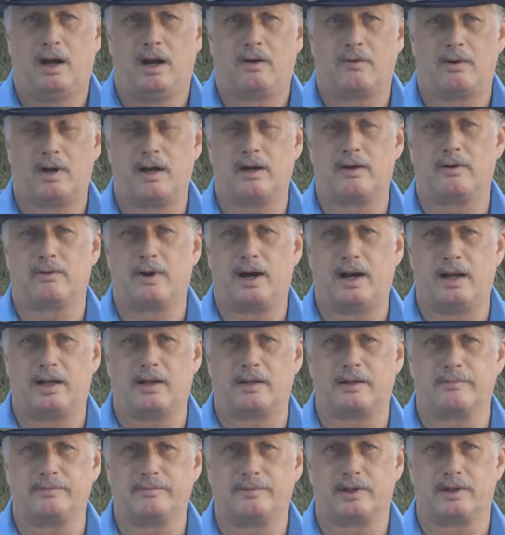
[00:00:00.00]
Ronald
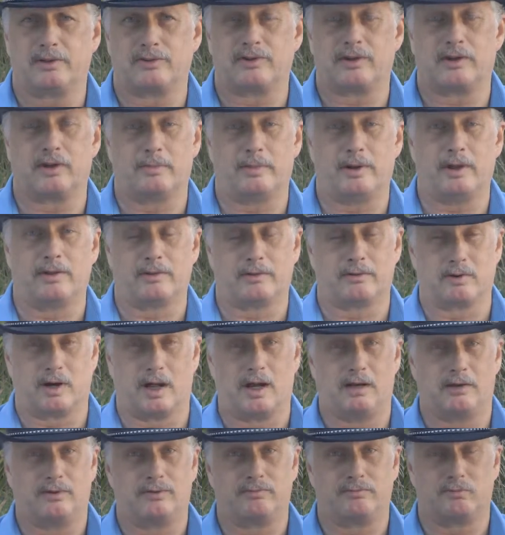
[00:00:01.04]
Reagan, considered to be the
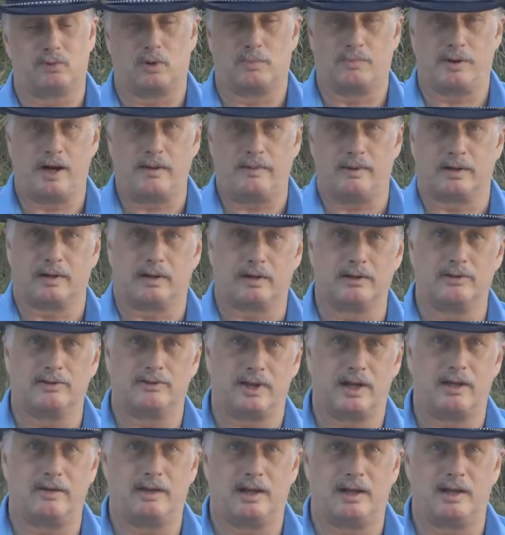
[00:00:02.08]
greatest Republican,
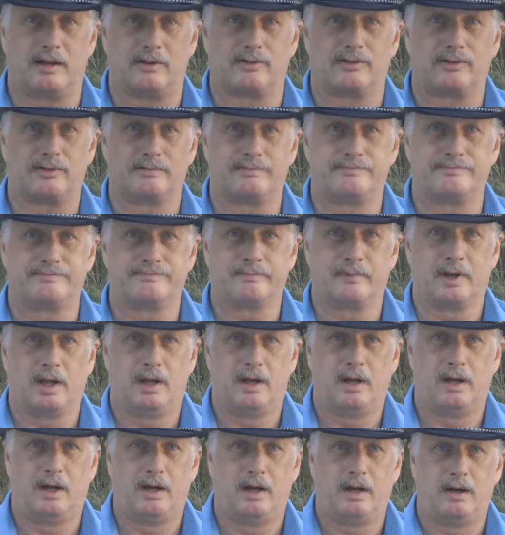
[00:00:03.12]
said this,
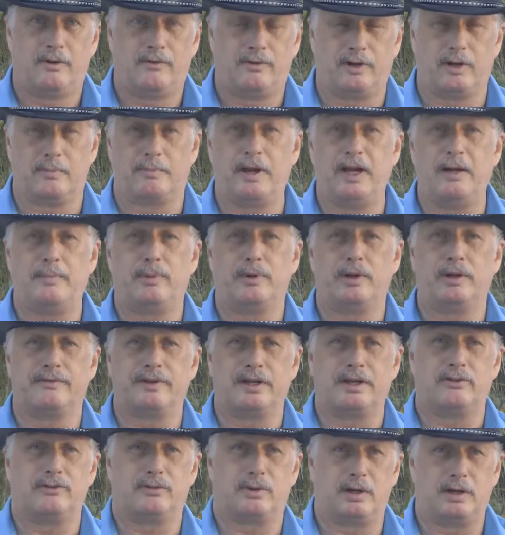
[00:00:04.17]
for the people of
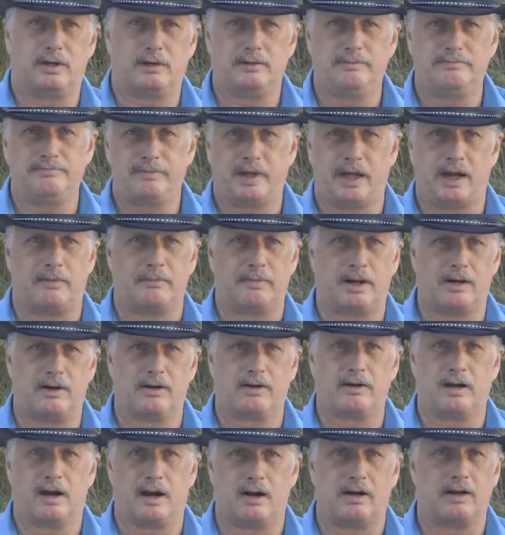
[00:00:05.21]
Israel and
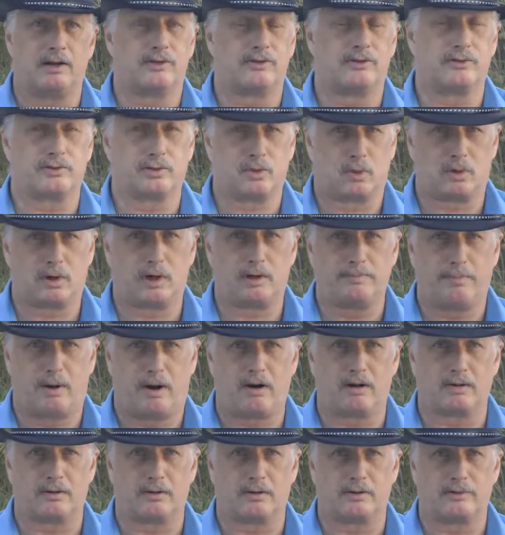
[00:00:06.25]
America are historic
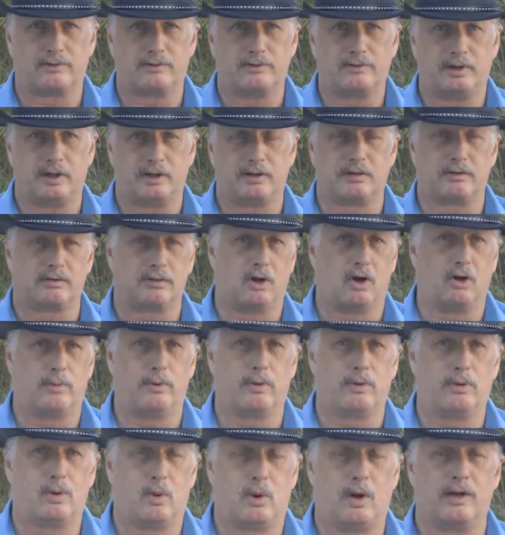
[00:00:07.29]
partners in the
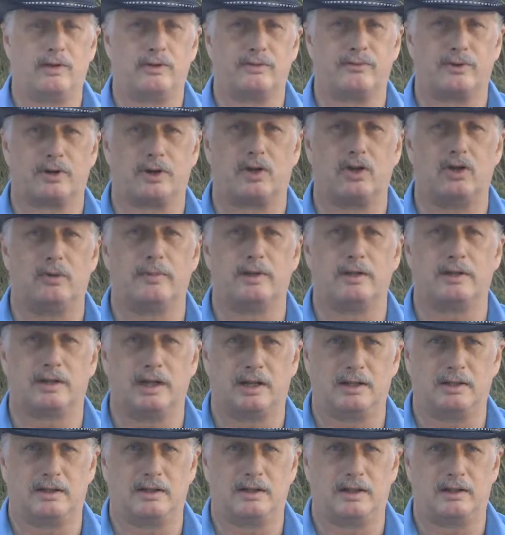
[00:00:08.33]
global quest for human
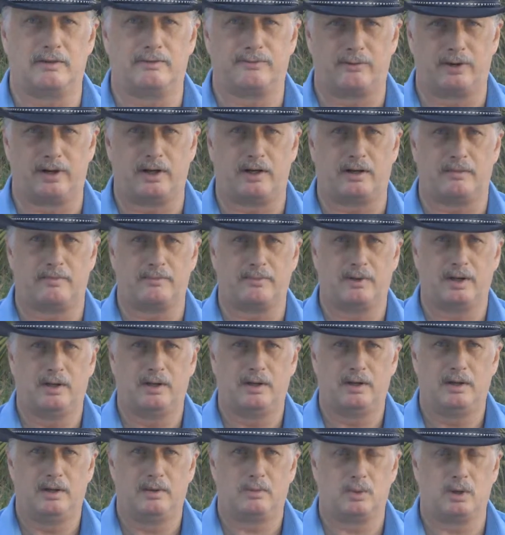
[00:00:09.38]
dignity and freedom.
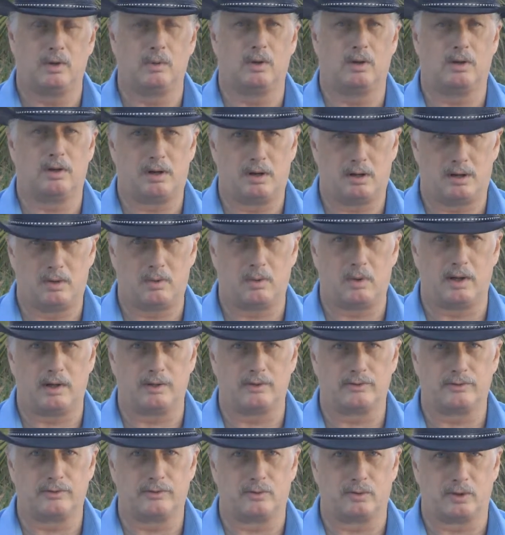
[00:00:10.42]
We will
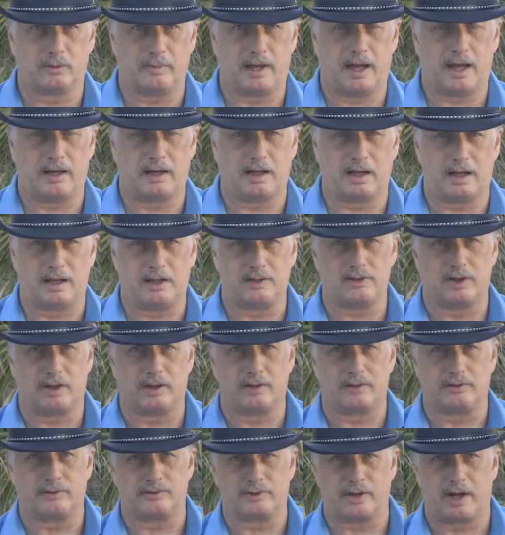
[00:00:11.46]
always remain at each
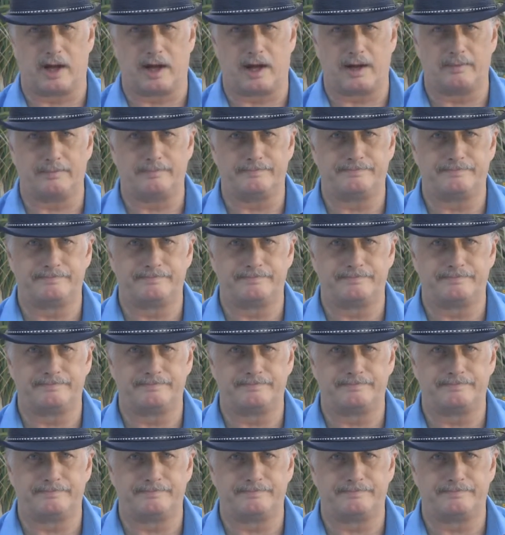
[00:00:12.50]
other's side.